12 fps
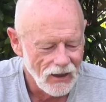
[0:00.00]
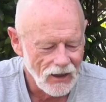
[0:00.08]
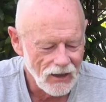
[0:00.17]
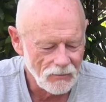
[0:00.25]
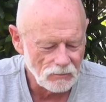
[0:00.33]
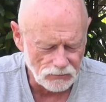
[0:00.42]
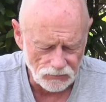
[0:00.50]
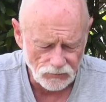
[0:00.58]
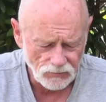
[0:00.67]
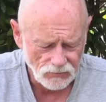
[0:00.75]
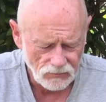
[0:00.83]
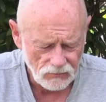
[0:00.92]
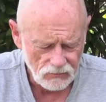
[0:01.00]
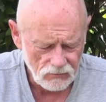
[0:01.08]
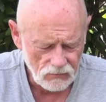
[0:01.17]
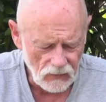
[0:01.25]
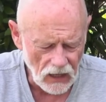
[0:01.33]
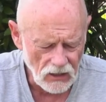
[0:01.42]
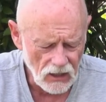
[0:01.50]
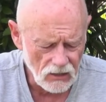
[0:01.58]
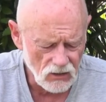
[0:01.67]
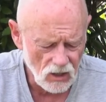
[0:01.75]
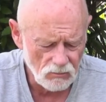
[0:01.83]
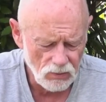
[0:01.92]
Yeah,
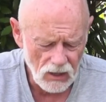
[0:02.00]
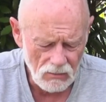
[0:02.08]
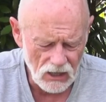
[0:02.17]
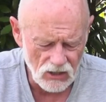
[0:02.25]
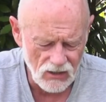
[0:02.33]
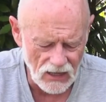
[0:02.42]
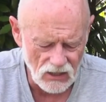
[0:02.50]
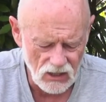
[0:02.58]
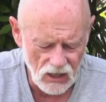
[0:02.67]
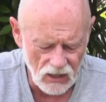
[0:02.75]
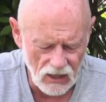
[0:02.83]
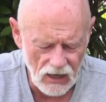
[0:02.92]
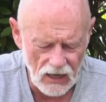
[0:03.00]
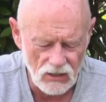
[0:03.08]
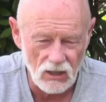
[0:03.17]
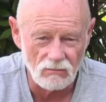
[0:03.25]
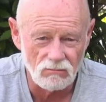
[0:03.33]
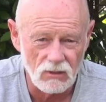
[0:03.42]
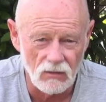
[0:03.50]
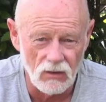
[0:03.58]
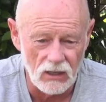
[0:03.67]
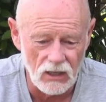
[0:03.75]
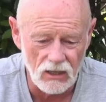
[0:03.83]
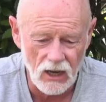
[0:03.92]
so pretty much that's it. It has a
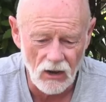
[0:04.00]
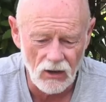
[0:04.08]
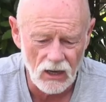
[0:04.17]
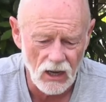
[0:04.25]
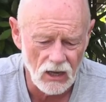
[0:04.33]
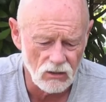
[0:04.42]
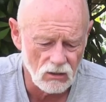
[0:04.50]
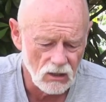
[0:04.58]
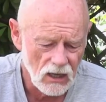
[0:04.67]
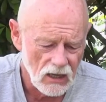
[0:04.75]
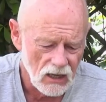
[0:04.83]
convenient carrying handle.